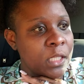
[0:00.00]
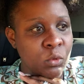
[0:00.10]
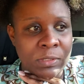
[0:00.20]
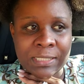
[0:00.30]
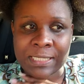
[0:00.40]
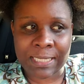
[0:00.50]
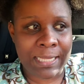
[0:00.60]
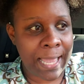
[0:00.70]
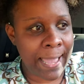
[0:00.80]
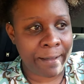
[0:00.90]
You
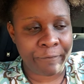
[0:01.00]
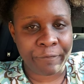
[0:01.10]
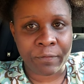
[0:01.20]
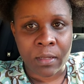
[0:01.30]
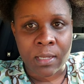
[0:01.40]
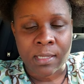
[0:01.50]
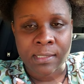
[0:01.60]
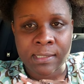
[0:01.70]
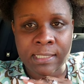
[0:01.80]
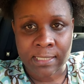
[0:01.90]
still have
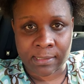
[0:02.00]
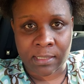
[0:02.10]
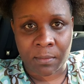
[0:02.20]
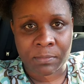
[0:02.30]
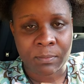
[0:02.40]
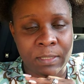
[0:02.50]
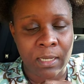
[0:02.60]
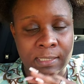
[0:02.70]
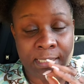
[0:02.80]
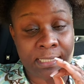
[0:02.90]
symptoms
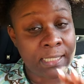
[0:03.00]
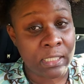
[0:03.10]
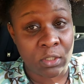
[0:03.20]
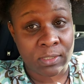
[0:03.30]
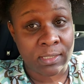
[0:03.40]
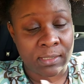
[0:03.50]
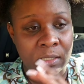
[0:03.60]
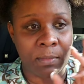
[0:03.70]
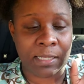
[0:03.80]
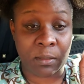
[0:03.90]
because it's still in your
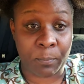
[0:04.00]
system as